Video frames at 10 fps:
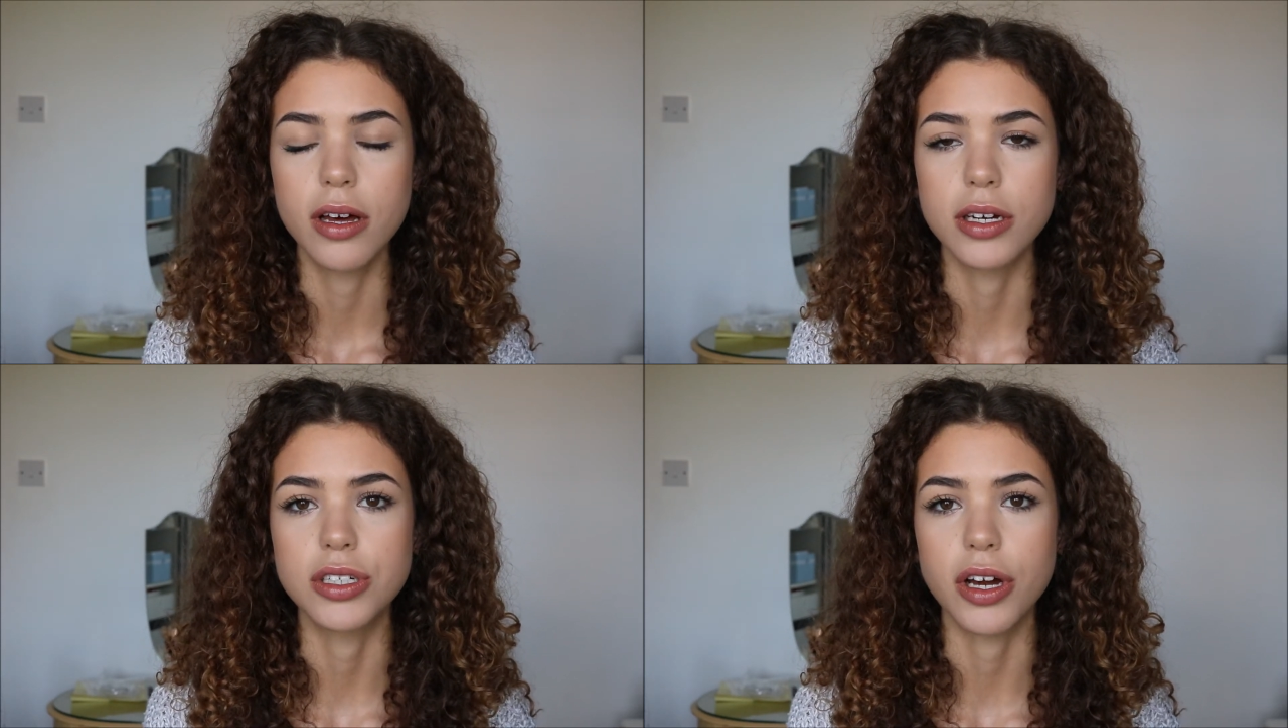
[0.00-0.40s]

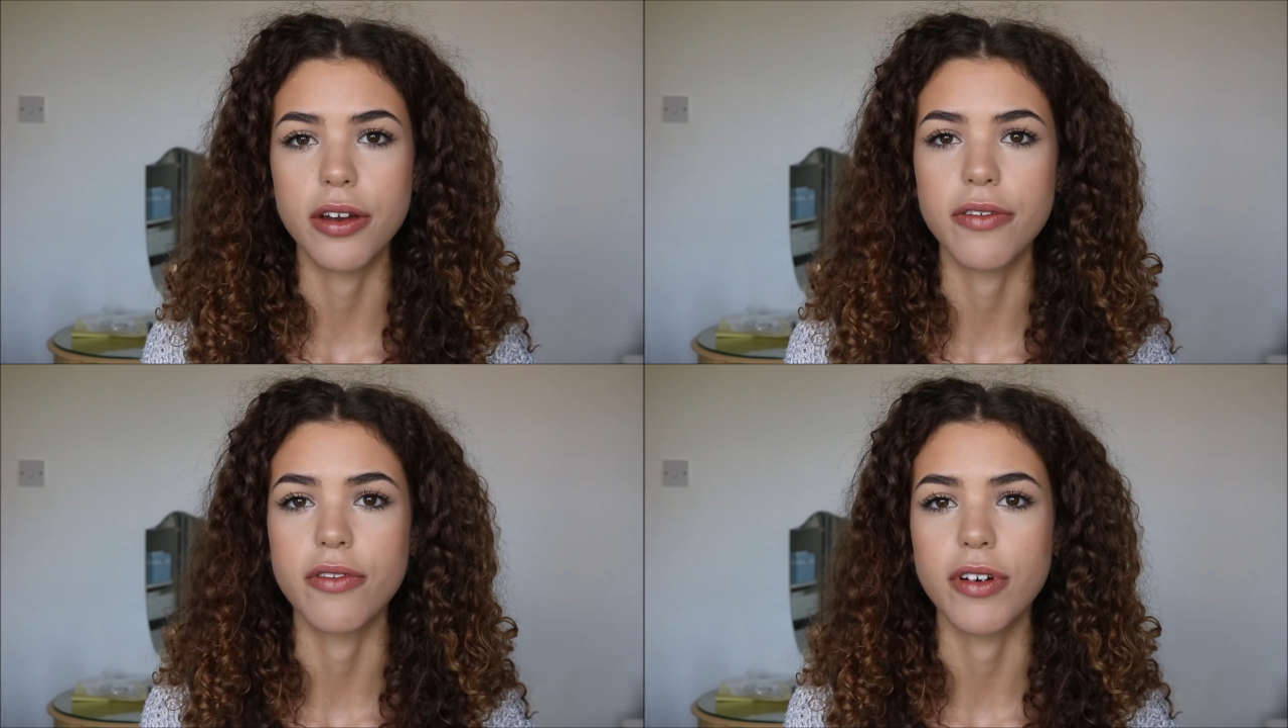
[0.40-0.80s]
a
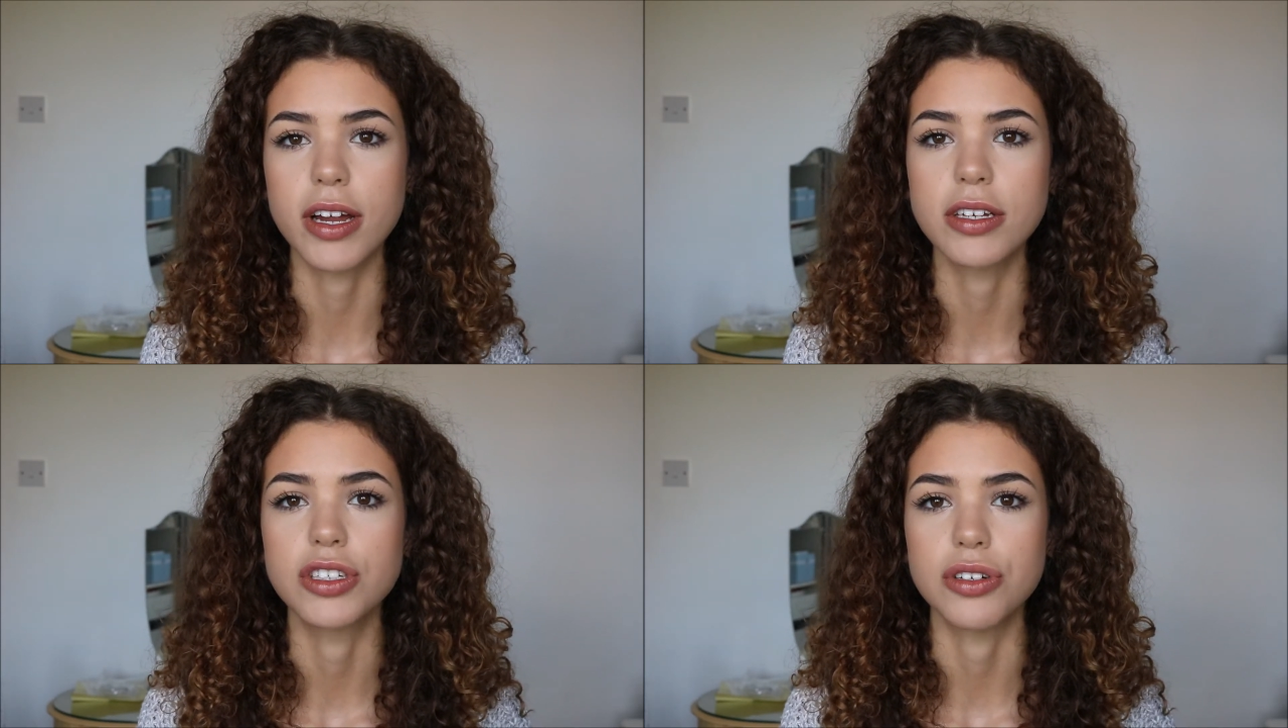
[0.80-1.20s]
ton of
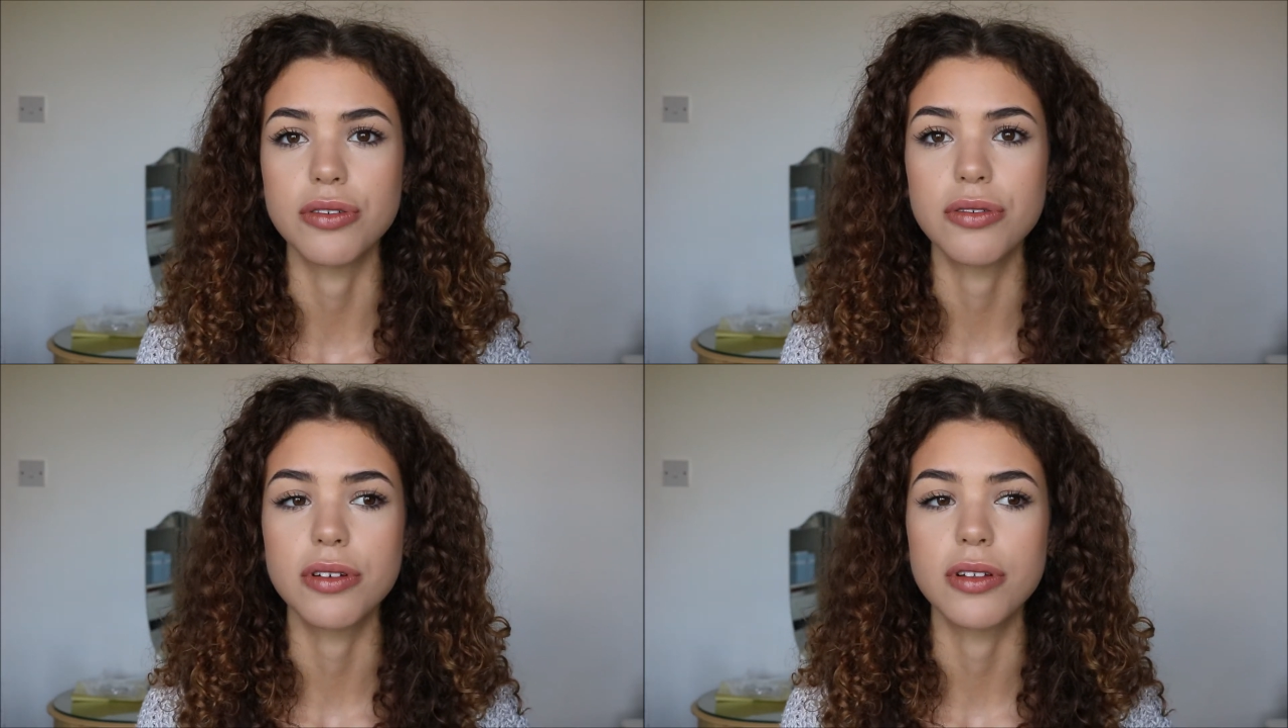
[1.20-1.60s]

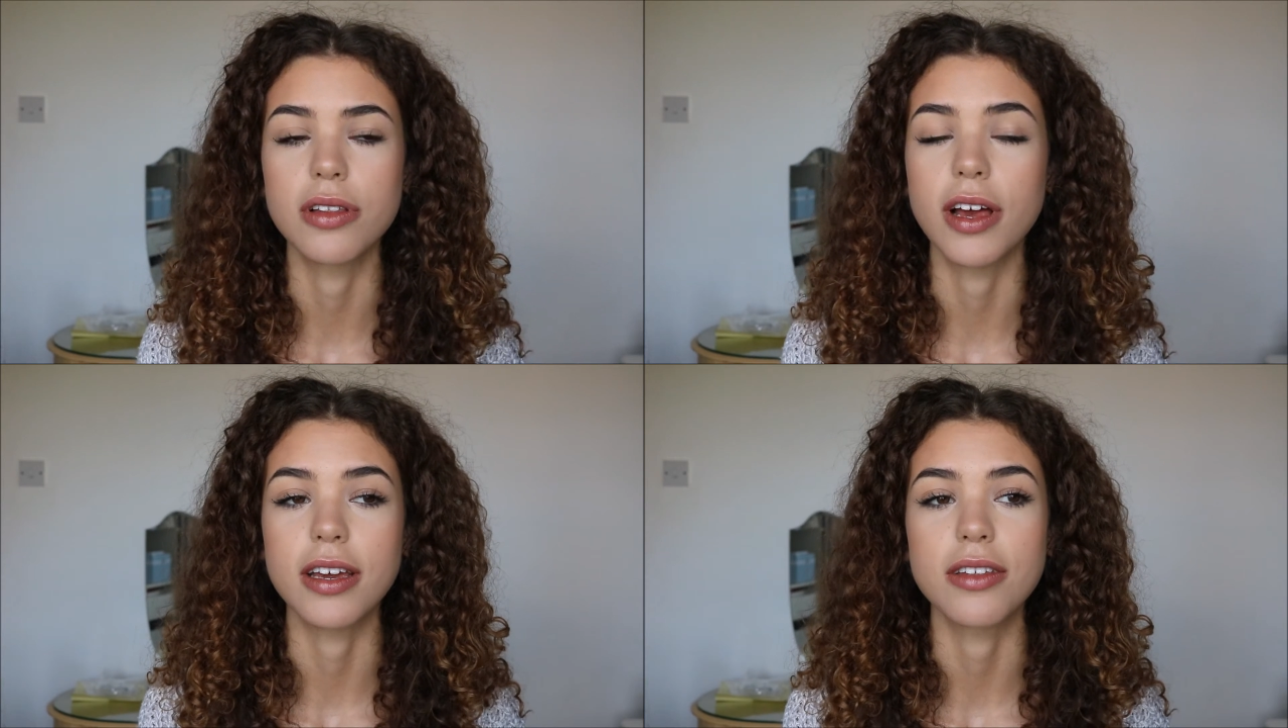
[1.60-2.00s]
gratitude,
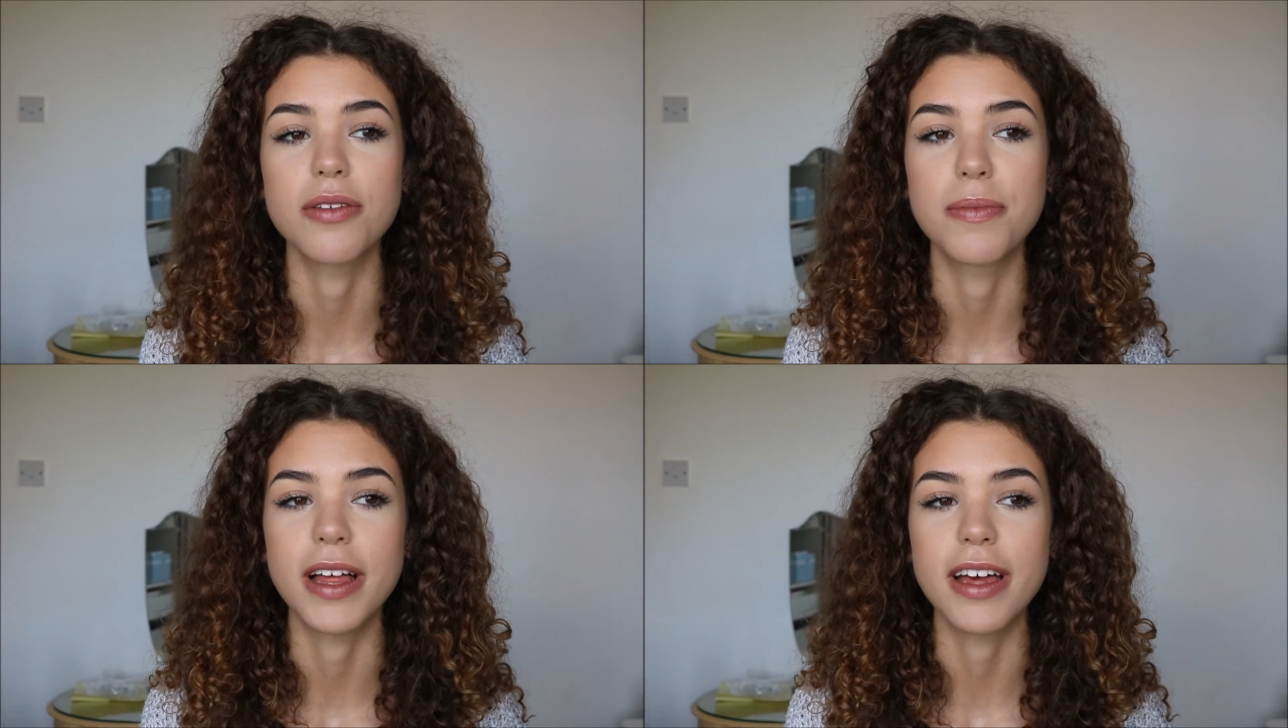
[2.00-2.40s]
like
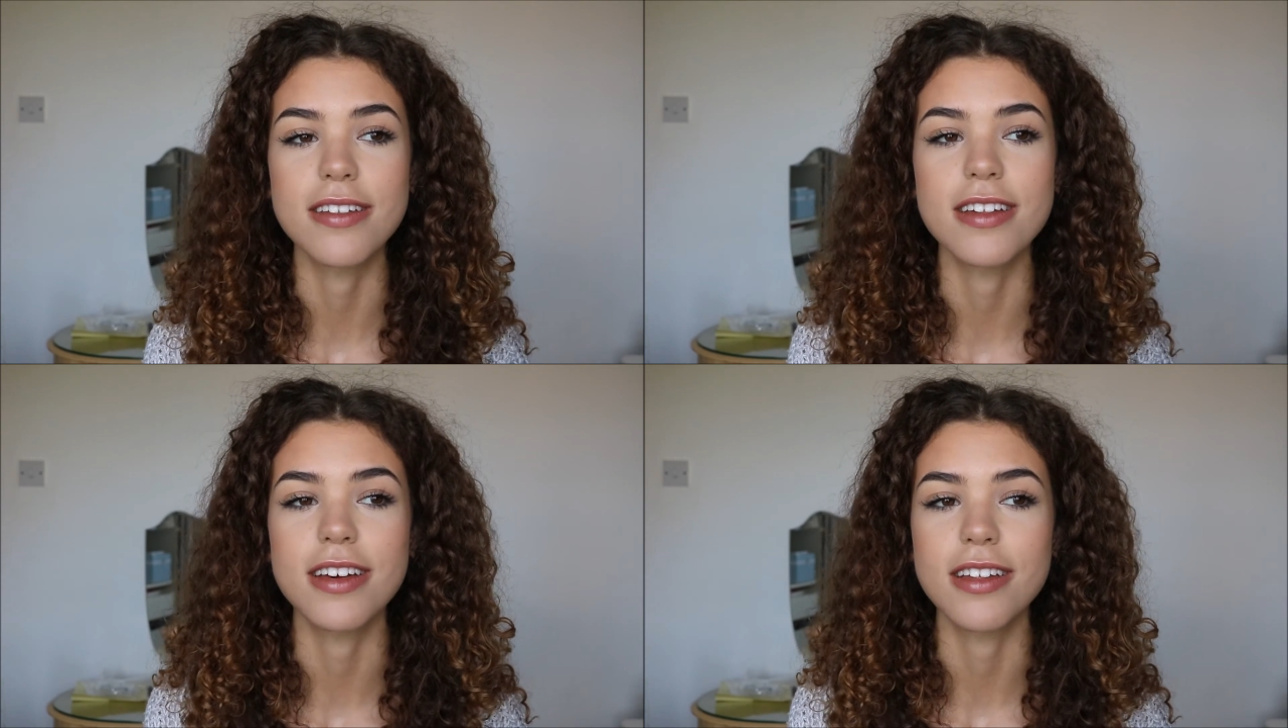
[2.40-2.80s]
the
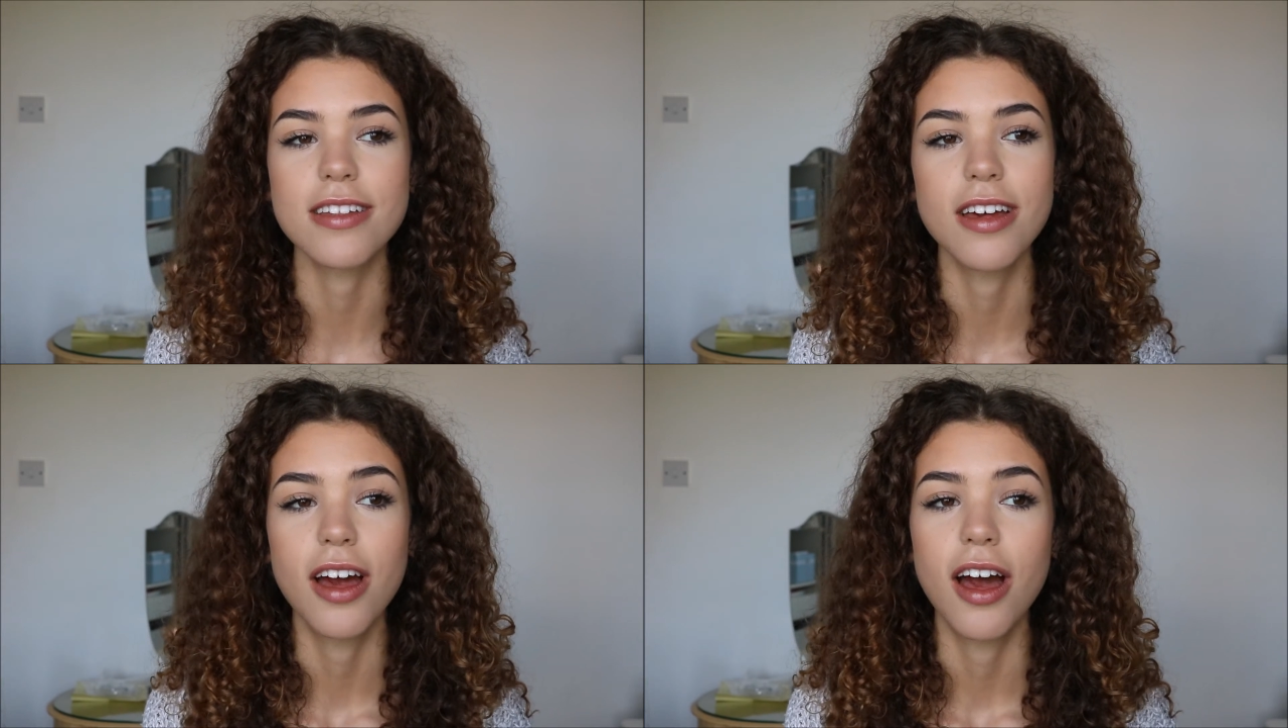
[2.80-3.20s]
blessings,